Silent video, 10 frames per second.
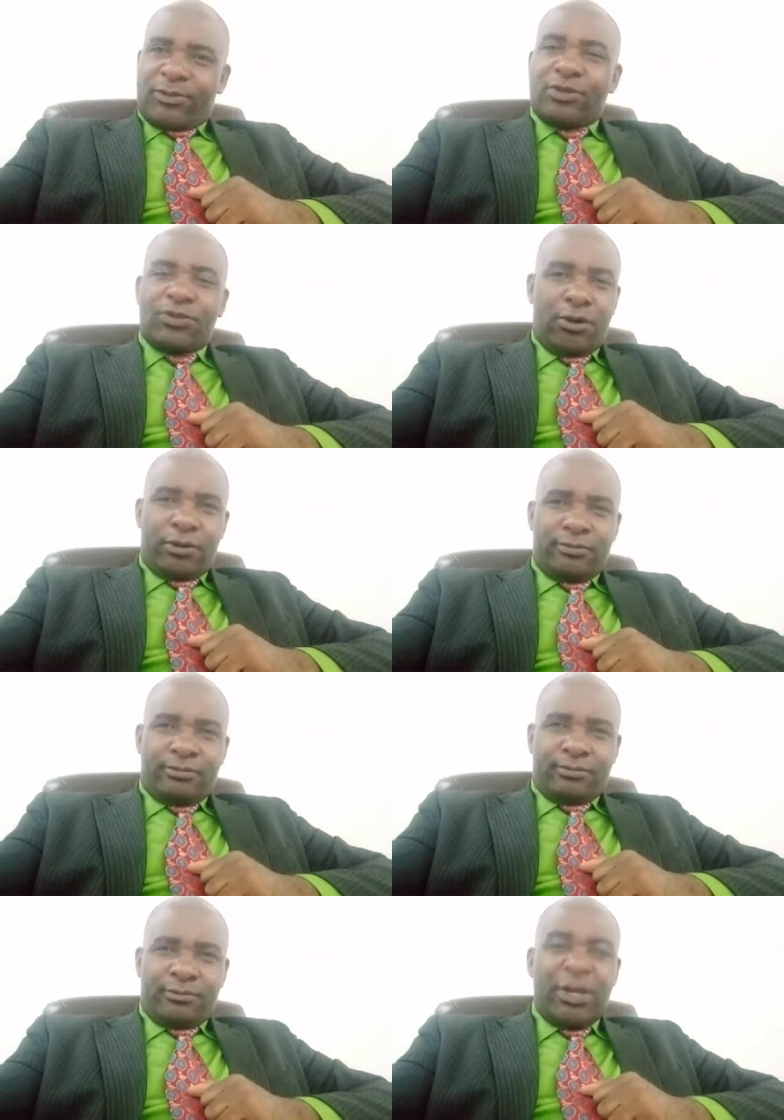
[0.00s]

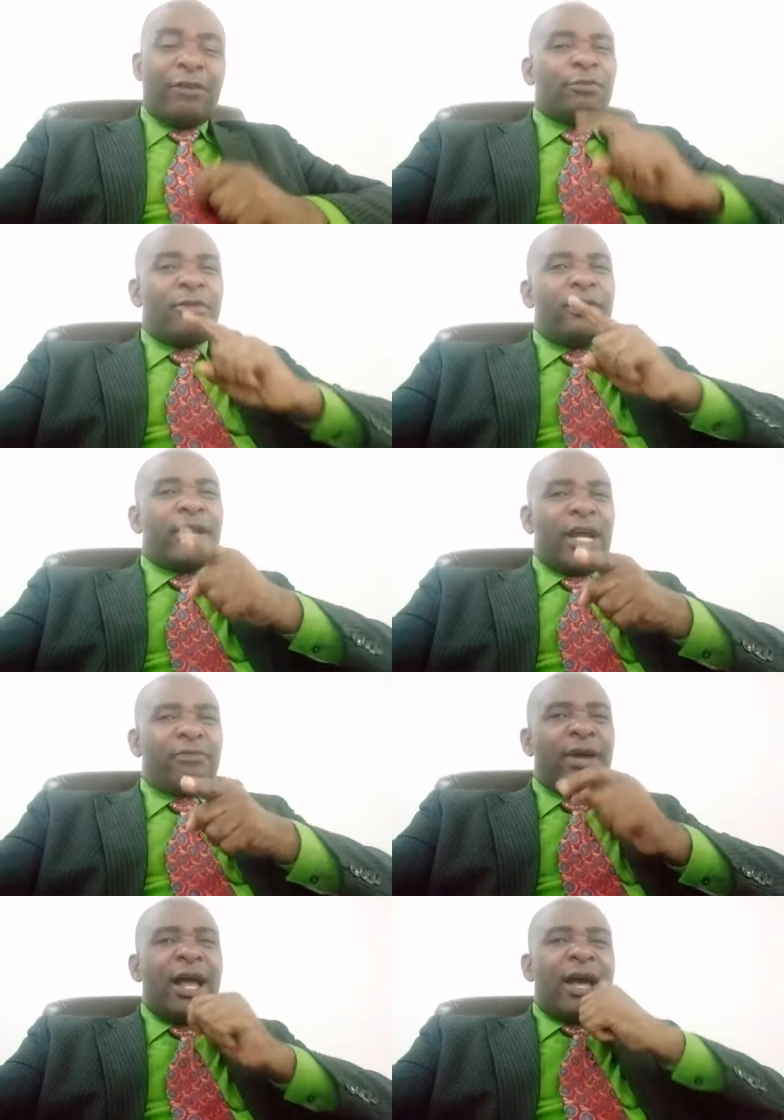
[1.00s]
So we have to be very
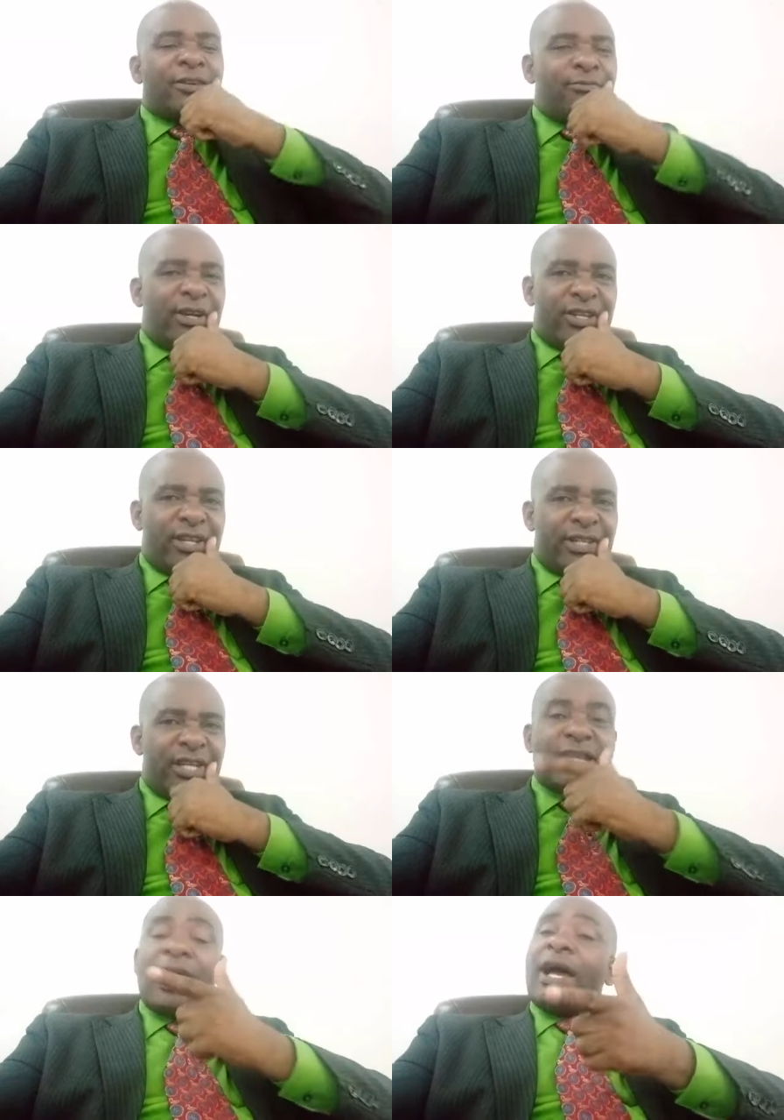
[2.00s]
careful as marriage
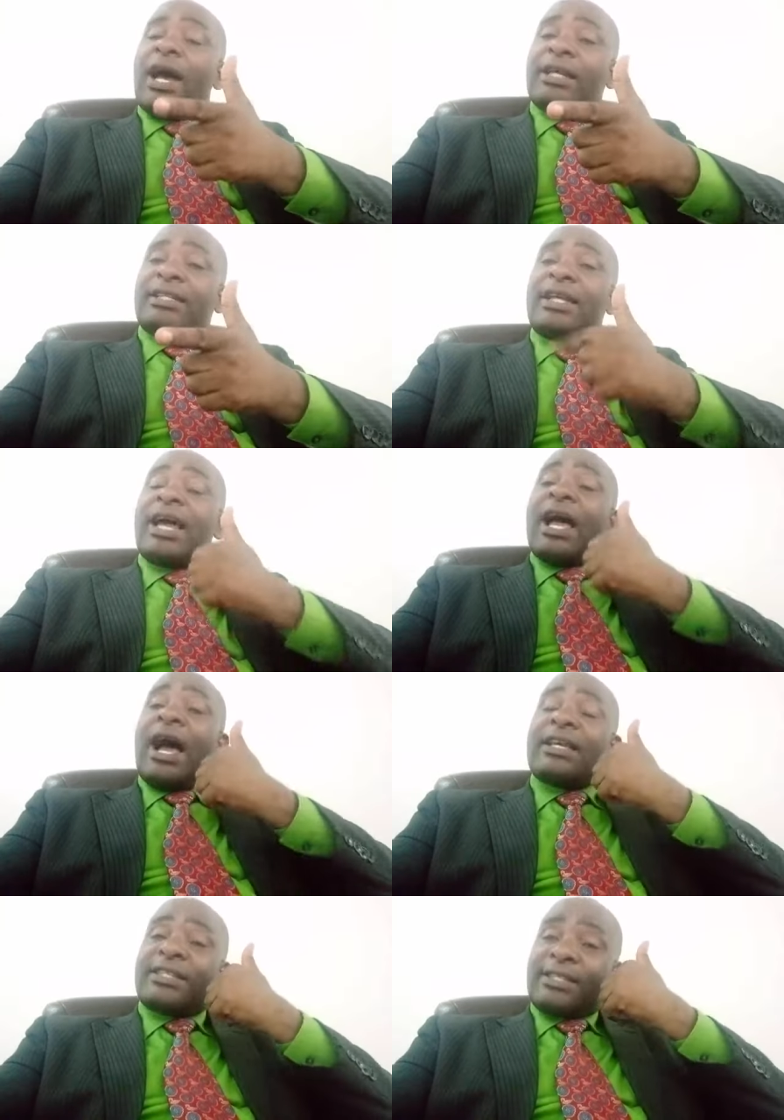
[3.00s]
counselors and
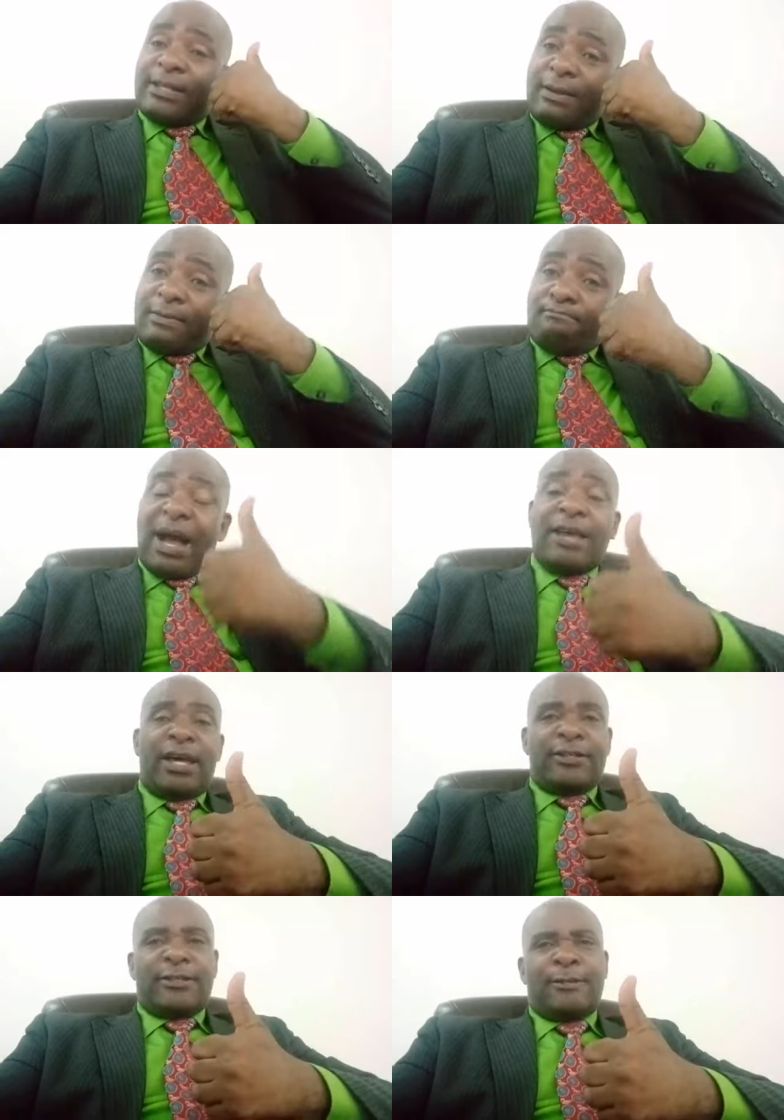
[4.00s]
as
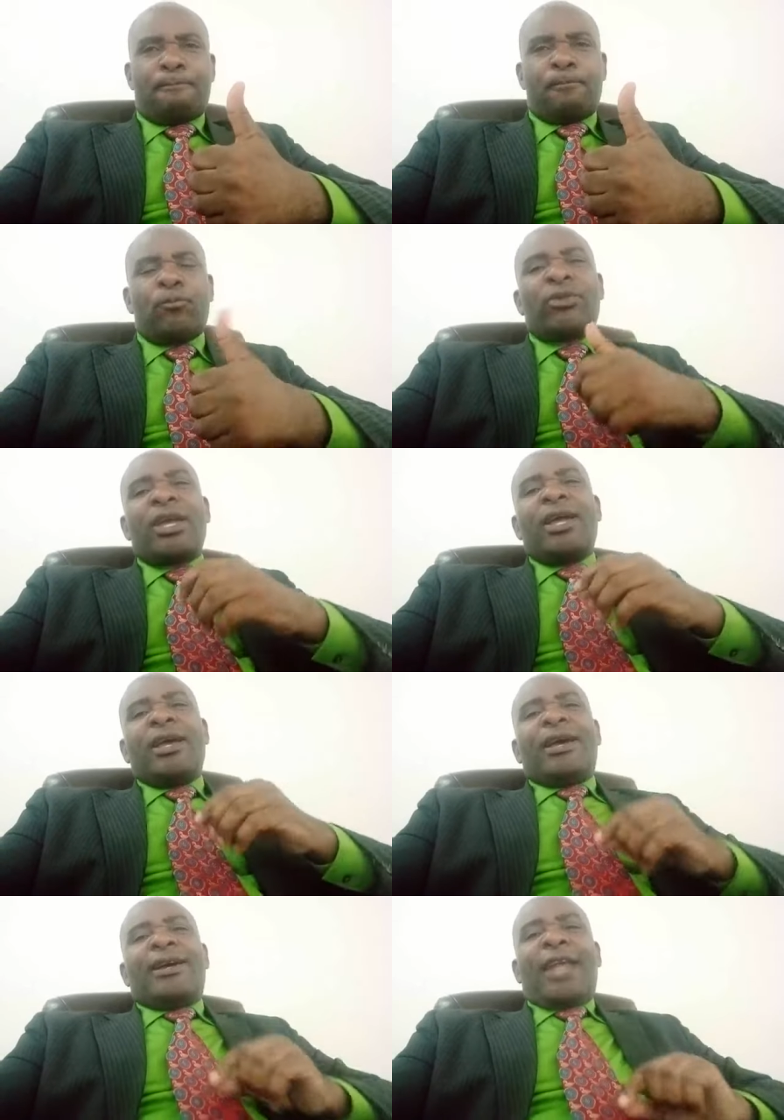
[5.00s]
mothers.
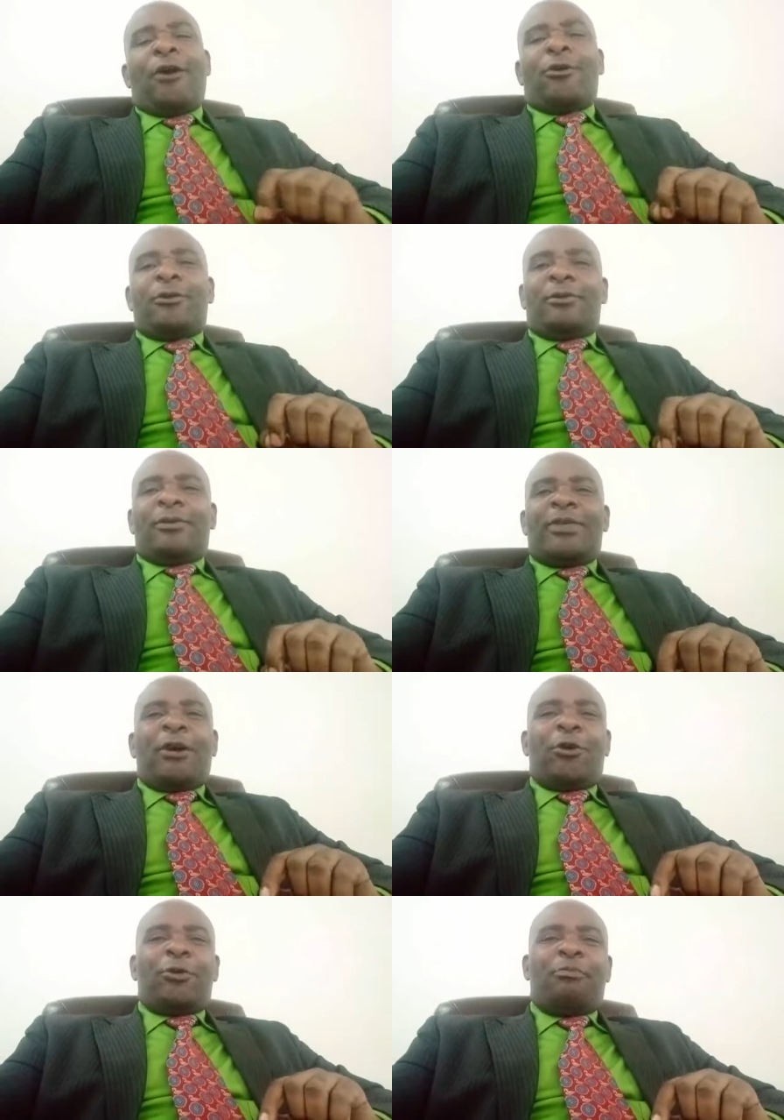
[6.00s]
Now, there
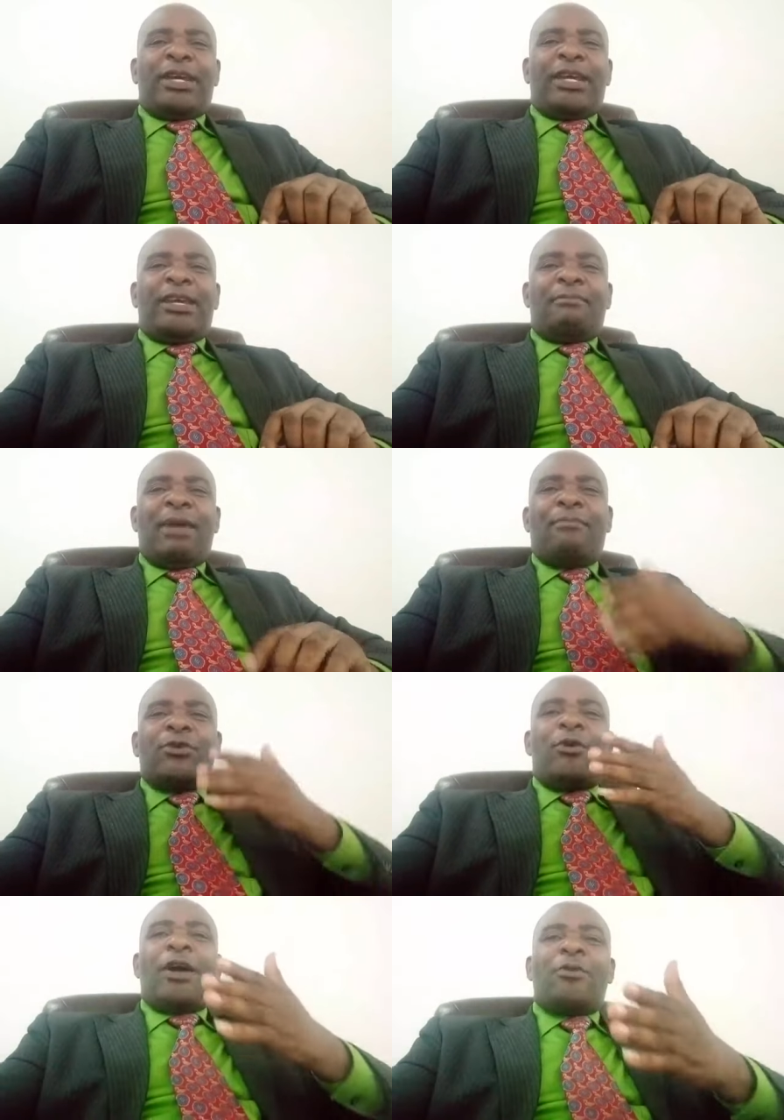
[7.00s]
could be maybe
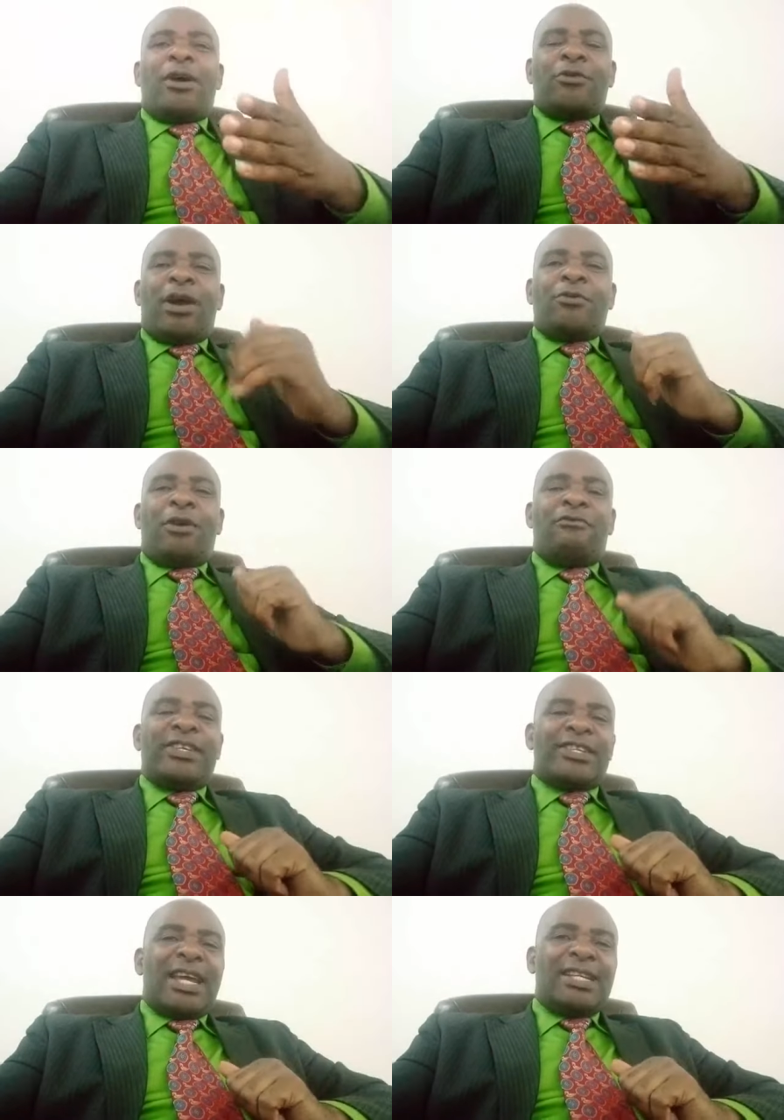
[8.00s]
you are, you are, you are, you are
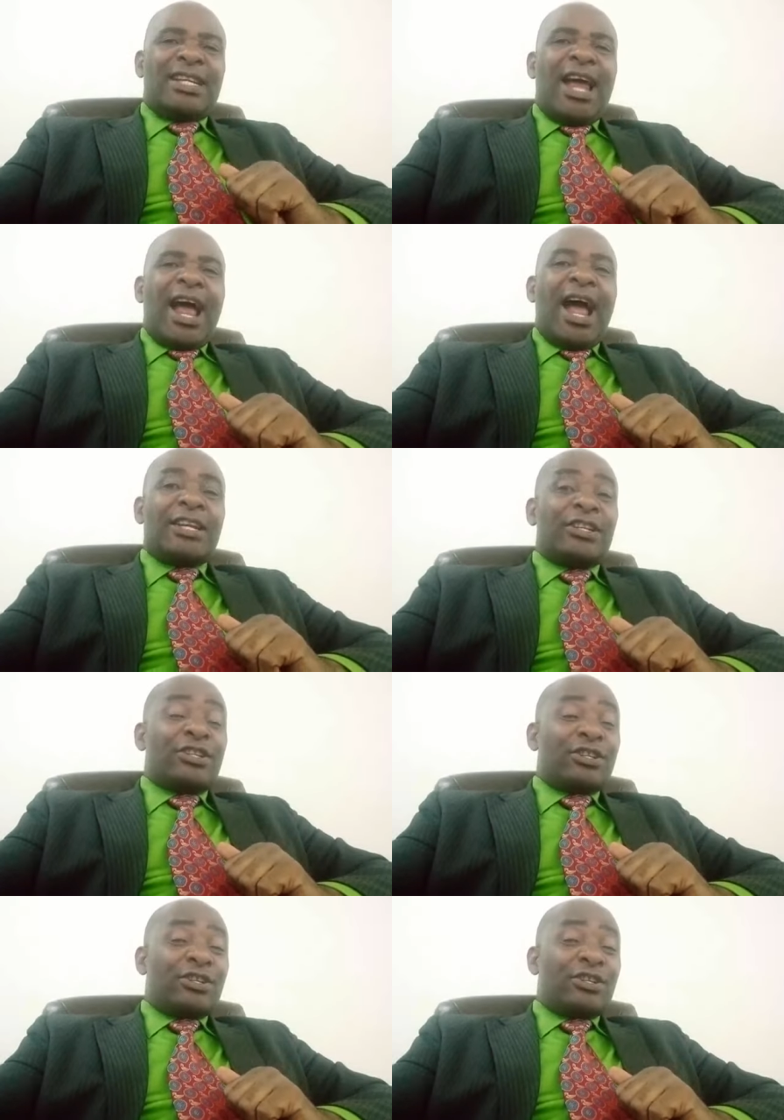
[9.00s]
visited and